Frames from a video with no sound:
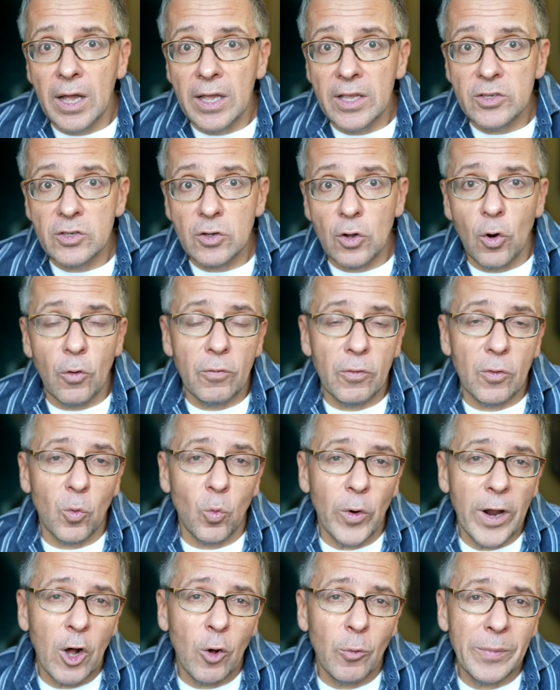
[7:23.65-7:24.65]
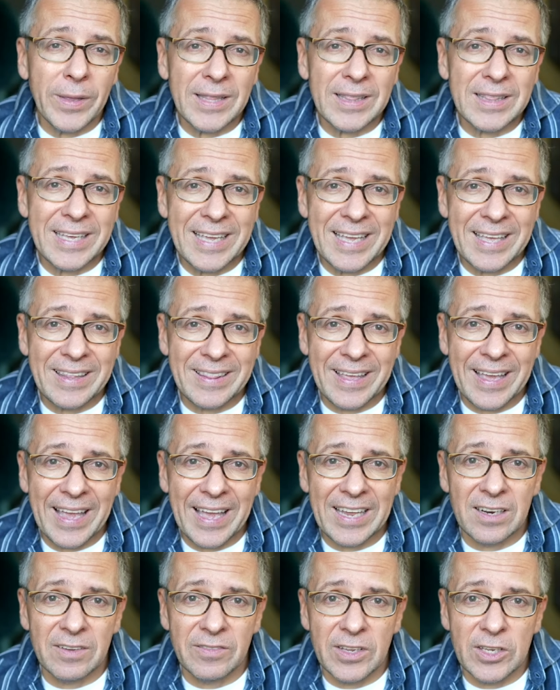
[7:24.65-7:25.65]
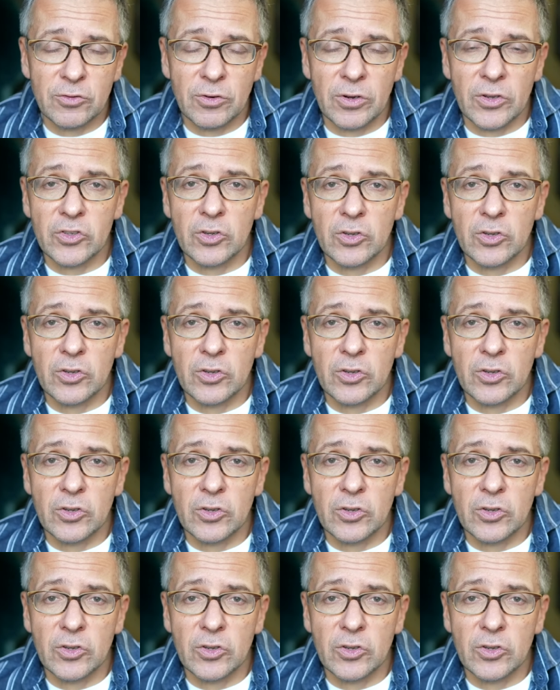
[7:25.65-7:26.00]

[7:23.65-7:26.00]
is overwhelmingly in the hand of Israel.